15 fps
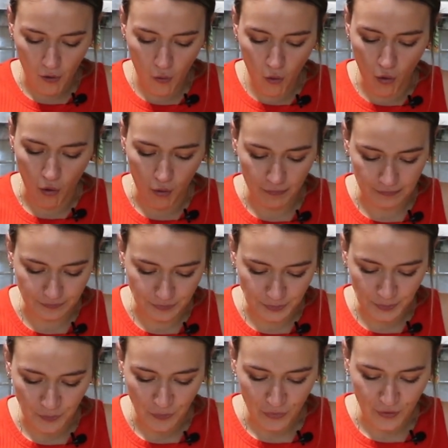Oh,
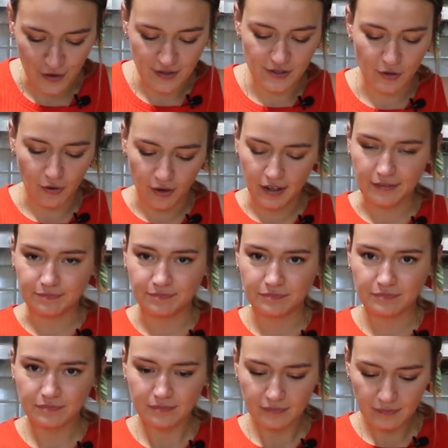so good.
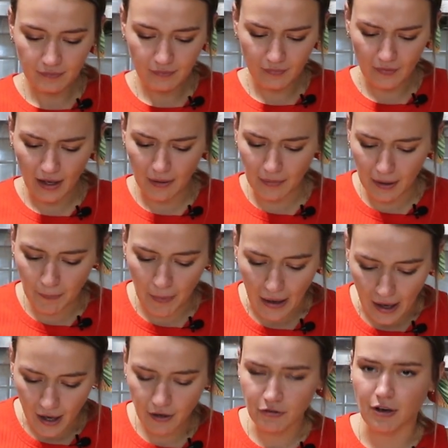I'm like,
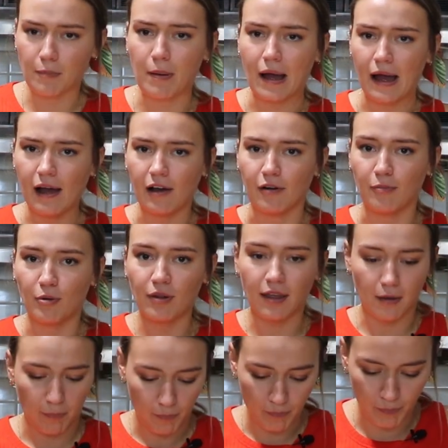Pad Gra Prao, more
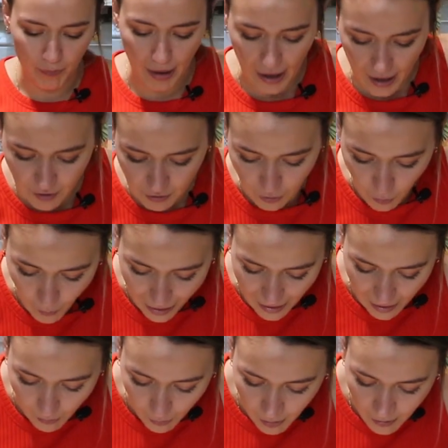like Pad Gra
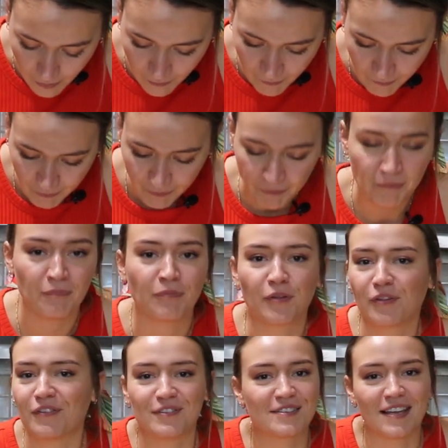Wow.
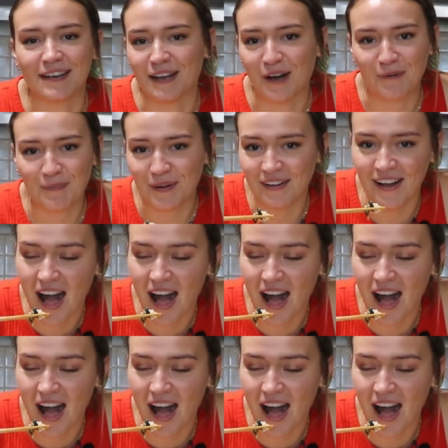Sent out.